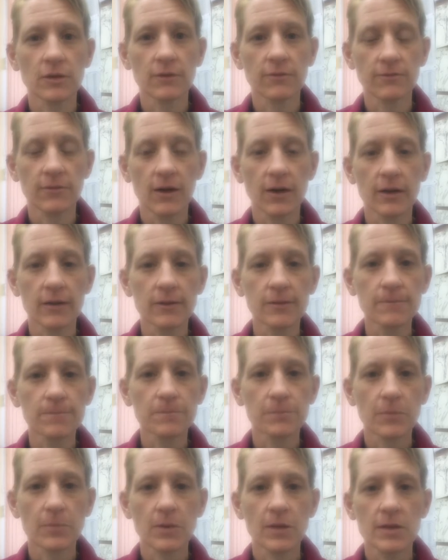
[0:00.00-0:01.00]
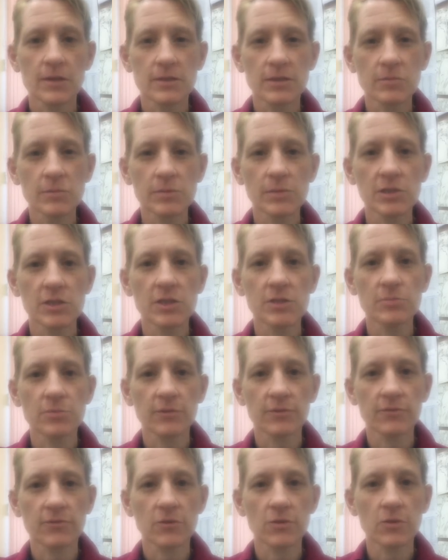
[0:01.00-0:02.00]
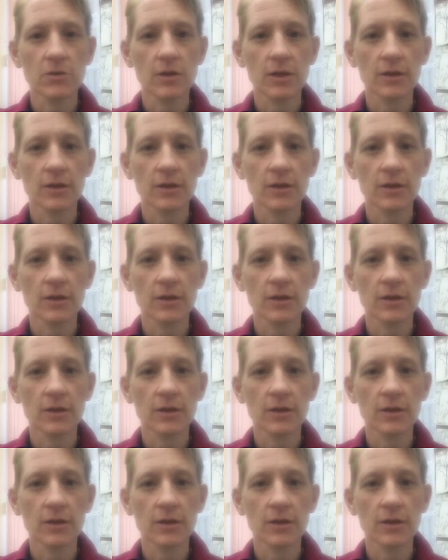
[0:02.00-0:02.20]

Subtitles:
a fire. Some species prefer